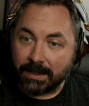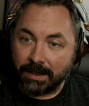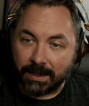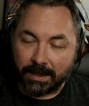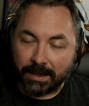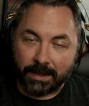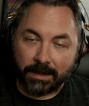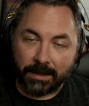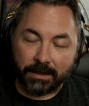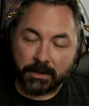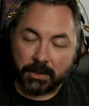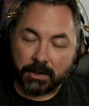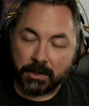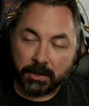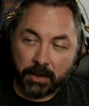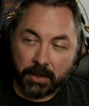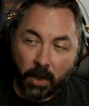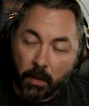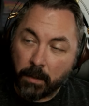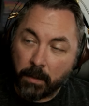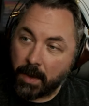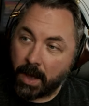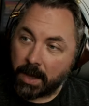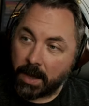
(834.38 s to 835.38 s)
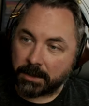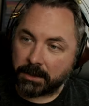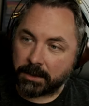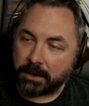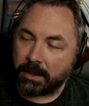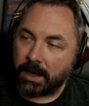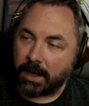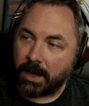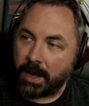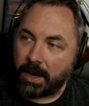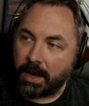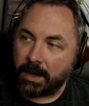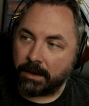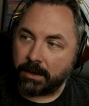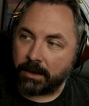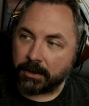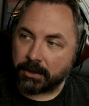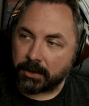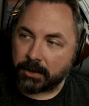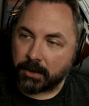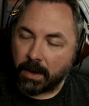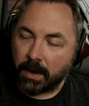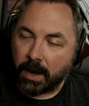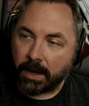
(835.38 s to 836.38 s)
It is so much. And you're
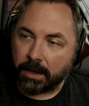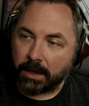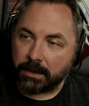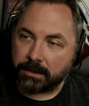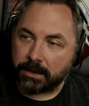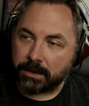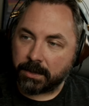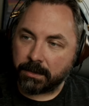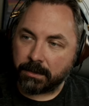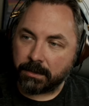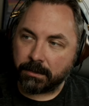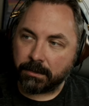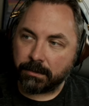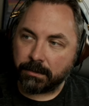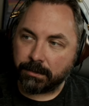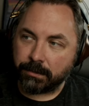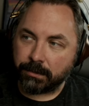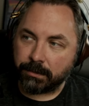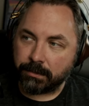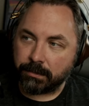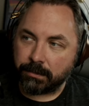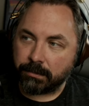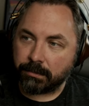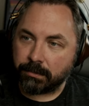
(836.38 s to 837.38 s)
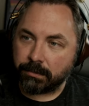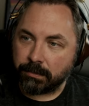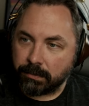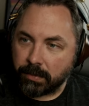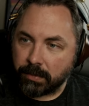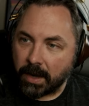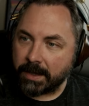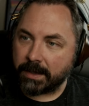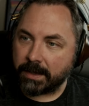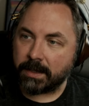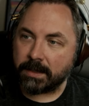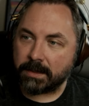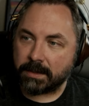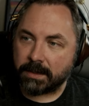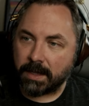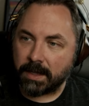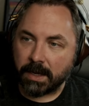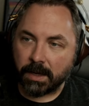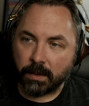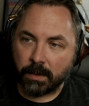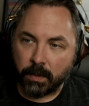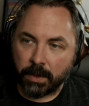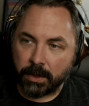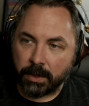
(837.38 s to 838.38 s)
trying to write this
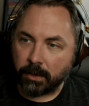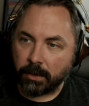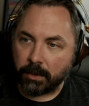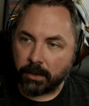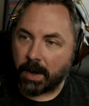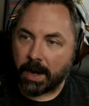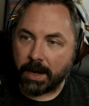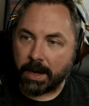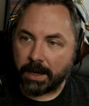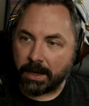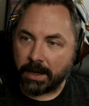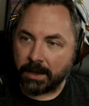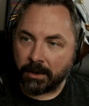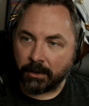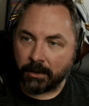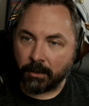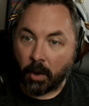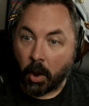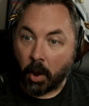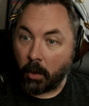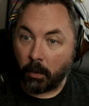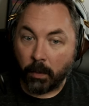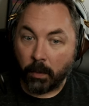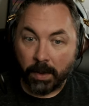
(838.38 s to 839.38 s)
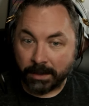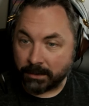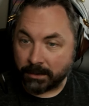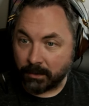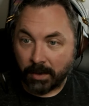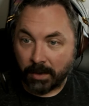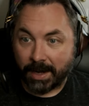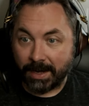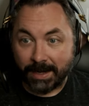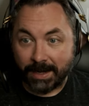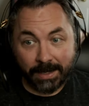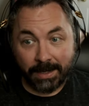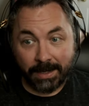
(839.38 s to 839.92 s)
thing. And when you're writing, you're always writing